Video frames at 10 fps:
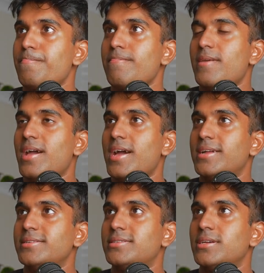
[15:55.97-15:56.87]

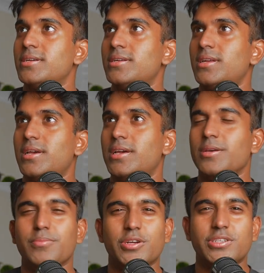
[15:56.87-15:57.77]
an
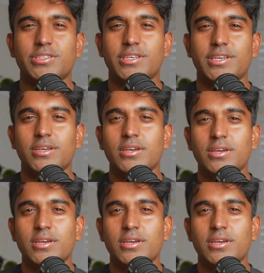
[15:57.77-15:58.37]
emergency